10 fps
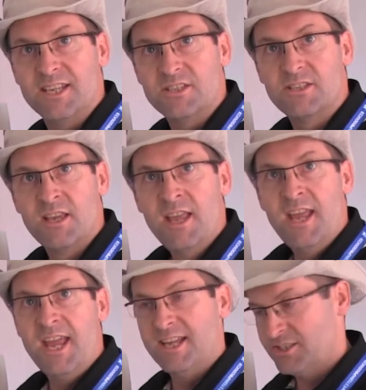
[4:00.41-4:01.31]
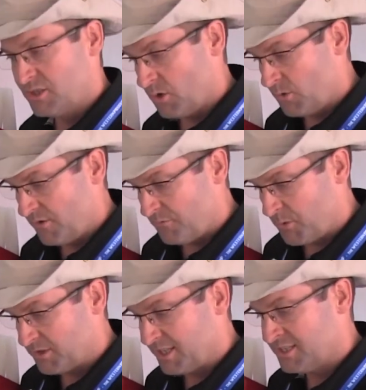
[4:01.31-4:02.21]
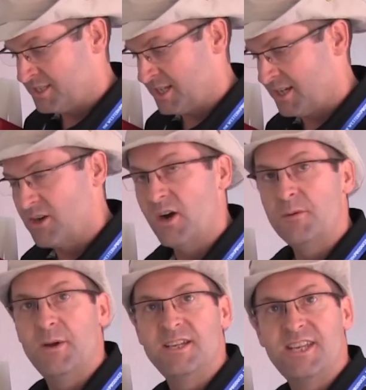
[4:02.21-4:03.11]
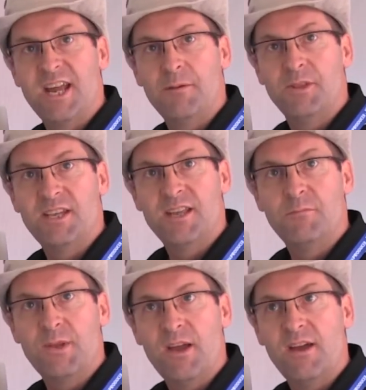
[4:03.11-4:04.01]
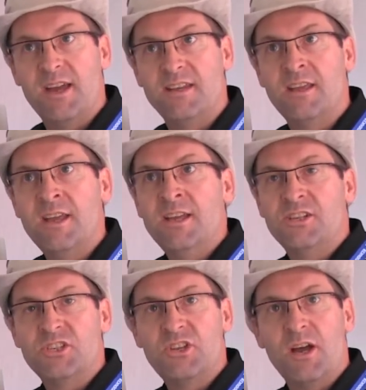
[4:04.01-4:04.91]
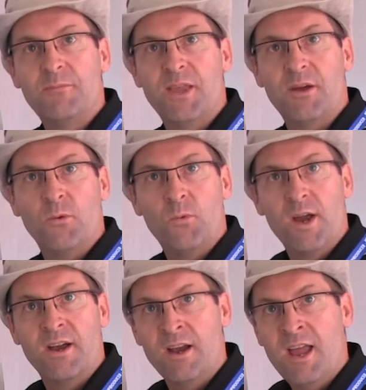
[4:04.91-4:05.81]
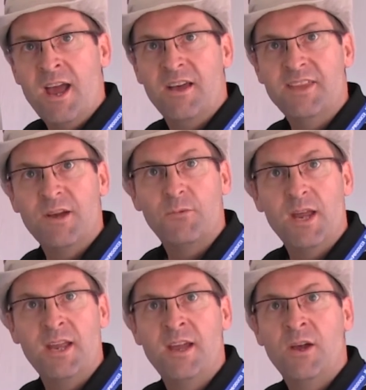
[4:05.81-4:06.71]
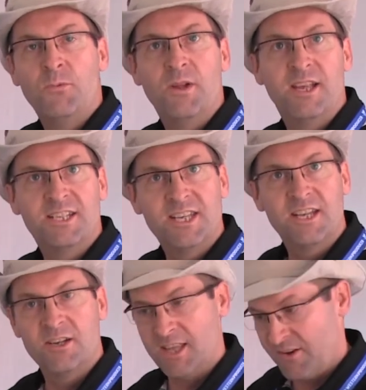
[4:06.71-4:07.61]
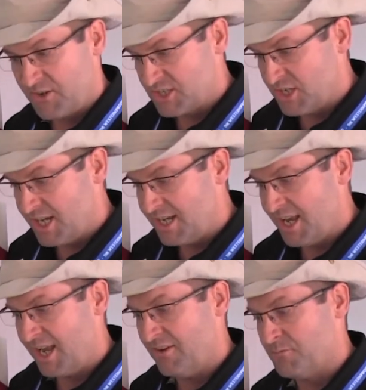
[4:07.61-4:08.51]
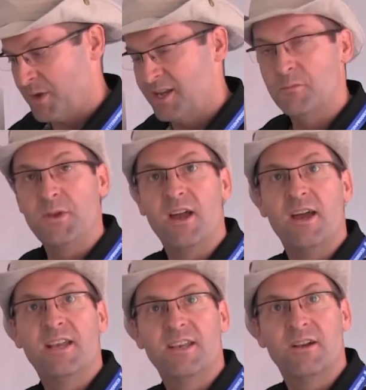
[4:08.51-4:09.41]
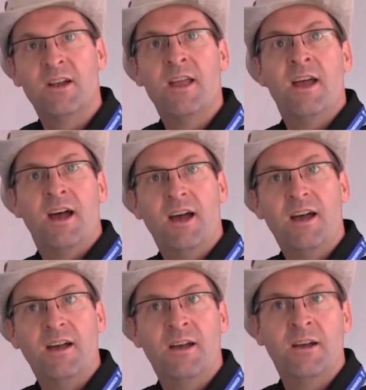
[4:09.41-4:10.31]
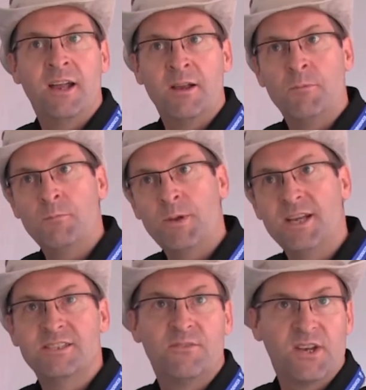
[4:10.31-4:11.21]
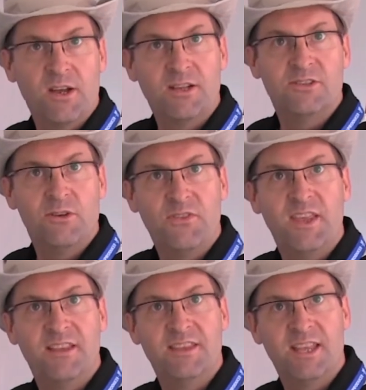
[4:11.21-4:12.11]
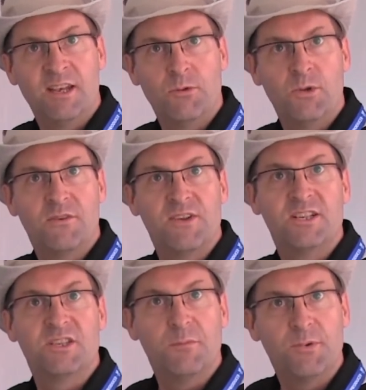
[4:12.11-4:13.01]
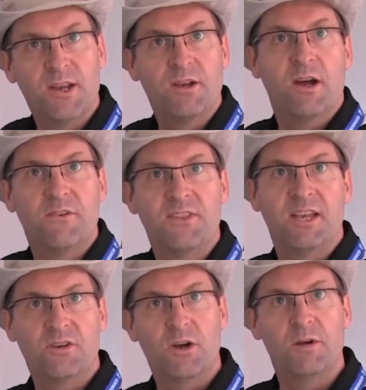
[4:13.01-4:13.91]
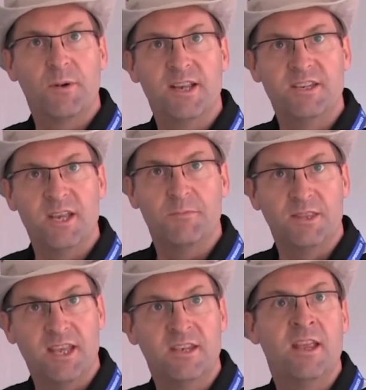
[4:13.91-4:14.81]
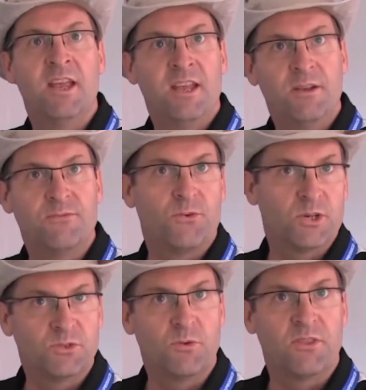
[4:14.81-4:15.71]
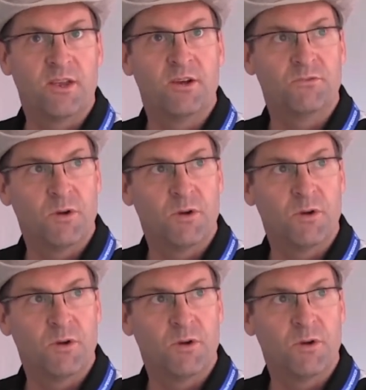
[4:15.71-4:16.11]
this. And so we've put this carbide tablet in behind to stop that wear, and that way we'll extend our life. Because you need to have metal behind here, because if it got too thin, then it would eventually break off that carbide tip, and then you're forced with a